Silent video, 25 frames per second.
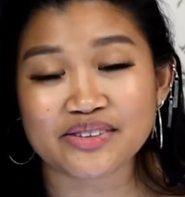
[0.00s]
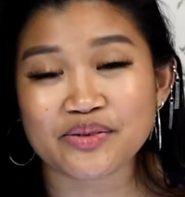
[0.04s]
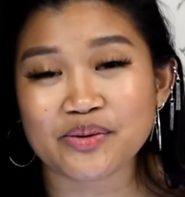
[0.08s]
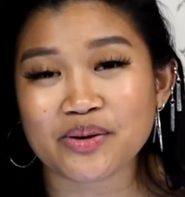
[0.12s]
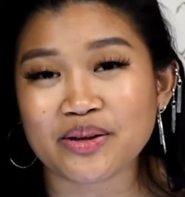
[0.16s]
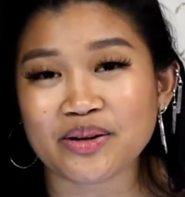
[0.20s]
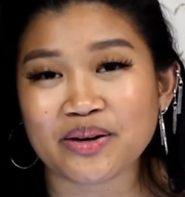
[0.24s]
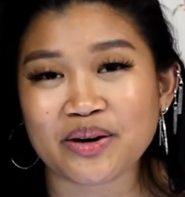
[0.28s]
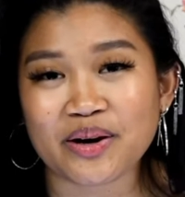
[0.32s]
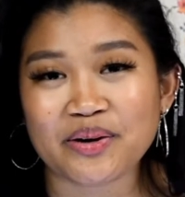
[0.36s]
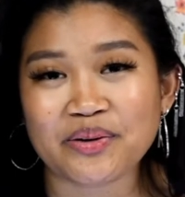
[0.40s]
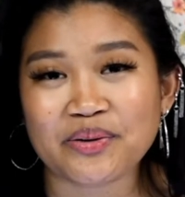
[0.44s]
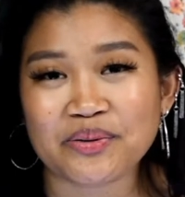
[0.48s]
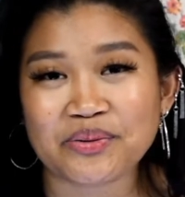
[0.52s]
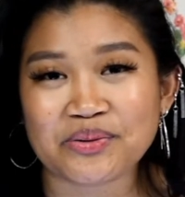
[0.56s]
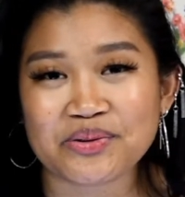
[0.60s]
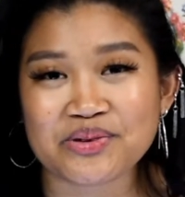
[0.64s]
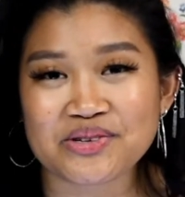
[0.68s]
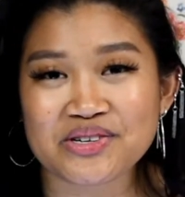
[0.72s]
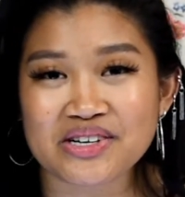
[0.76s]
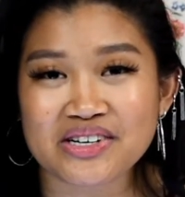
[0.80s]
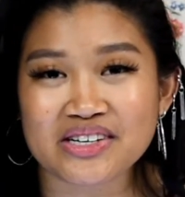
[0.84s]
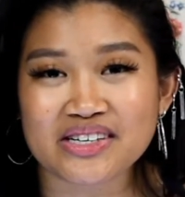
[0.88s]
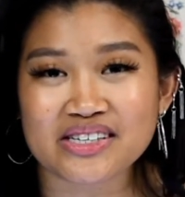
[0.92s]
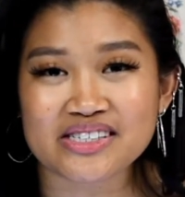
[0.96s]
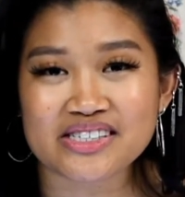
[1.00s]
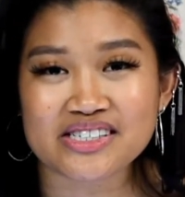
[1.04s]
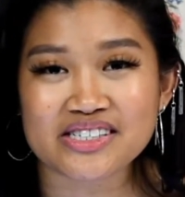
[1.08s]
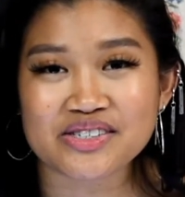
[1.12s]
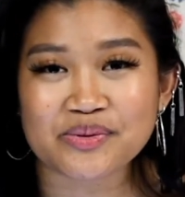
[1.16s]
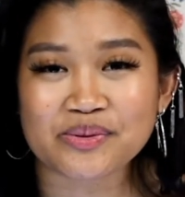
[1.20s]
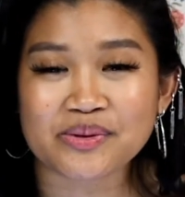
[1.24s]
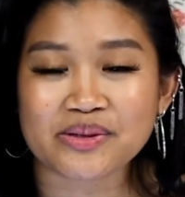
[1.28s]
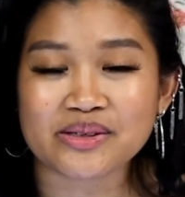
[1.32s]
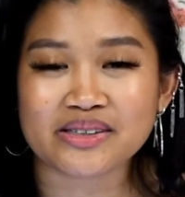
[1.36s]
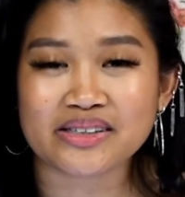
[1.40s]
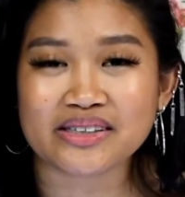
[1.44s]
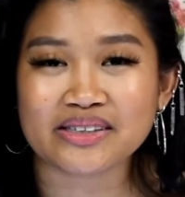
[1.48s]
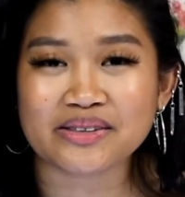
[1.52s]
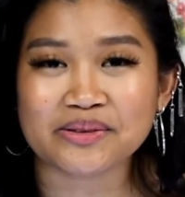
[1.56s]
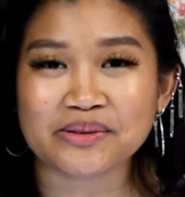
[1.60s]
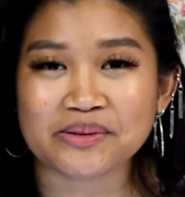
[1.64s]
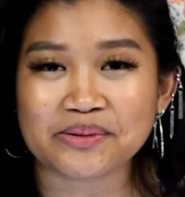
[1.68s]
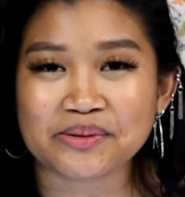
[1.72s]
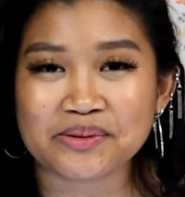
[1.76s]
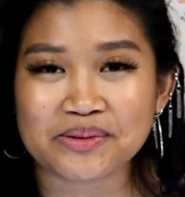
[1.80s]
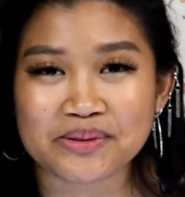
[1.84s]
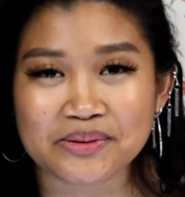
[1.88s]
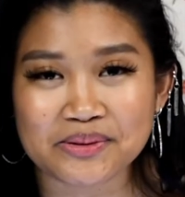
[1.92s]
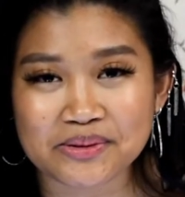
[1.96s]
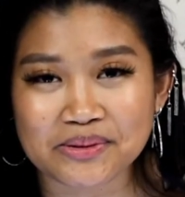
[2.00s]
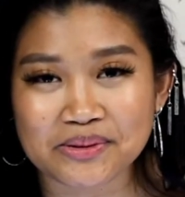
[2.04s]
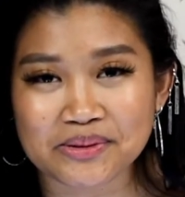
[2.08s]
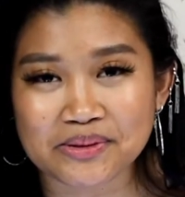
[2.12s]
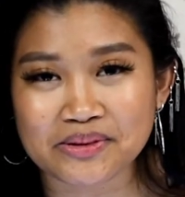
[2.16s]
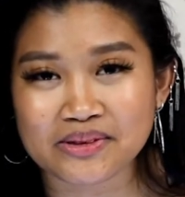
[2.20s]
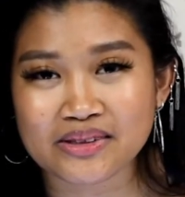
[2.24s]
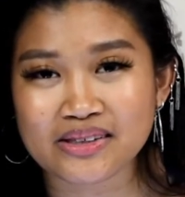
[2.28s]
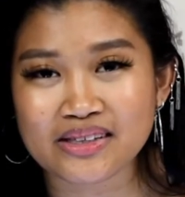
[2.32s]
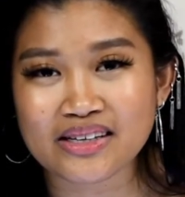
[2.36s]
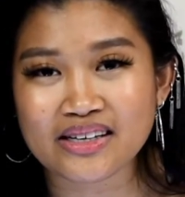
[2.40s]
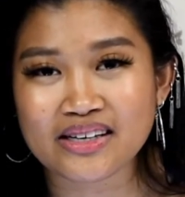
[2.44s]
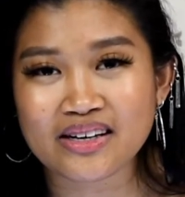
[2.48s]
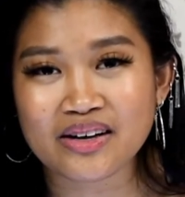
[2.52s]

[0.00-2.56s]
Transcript: Whether I go to church, whether I go to school,